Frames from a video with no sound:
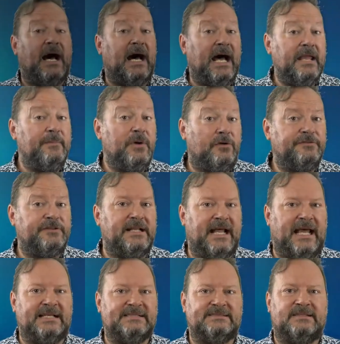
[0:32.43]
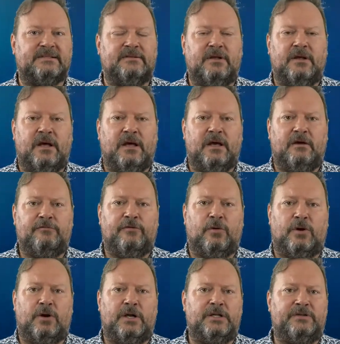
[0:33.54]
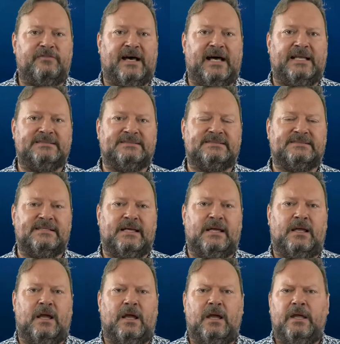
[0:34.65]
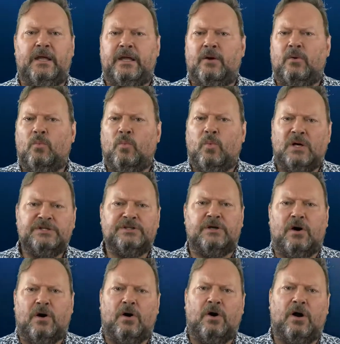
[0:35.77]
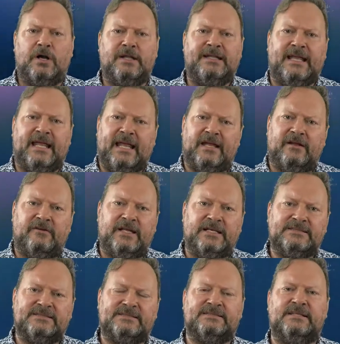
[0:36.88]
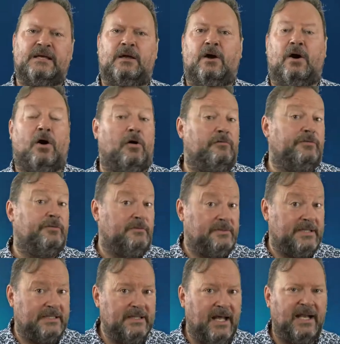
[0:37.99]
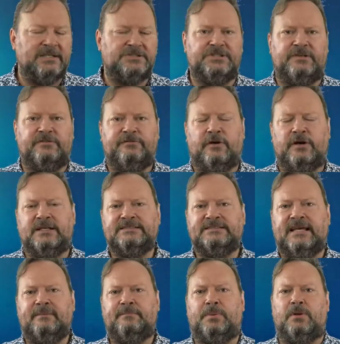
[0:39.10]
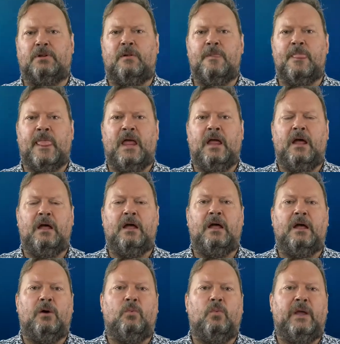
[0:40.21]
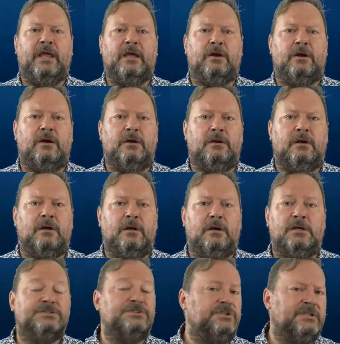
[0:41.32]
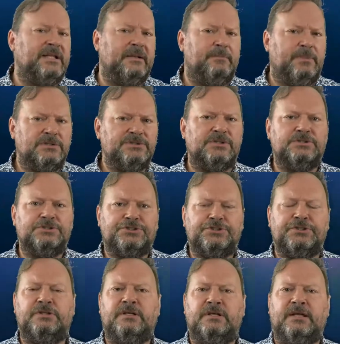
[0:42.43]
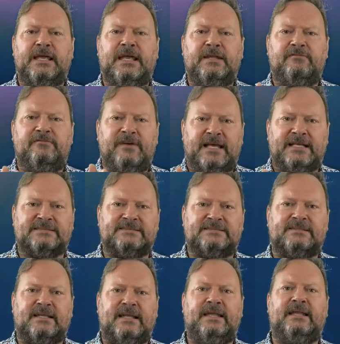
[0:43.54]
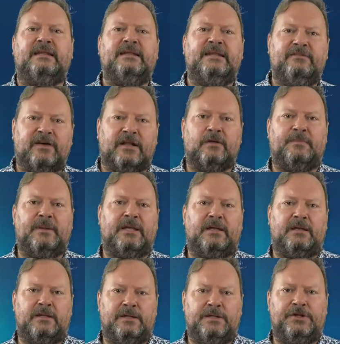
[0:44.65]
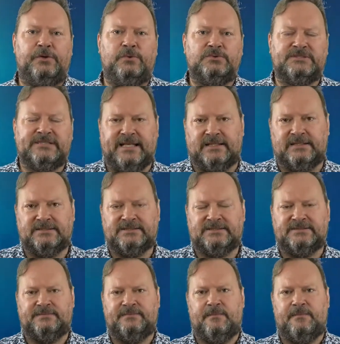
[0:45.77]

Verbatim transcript: I'm often asked uh, for advice. Uh, what are the areas of technology, for example, uh, where a certain person should invest in developing new skills?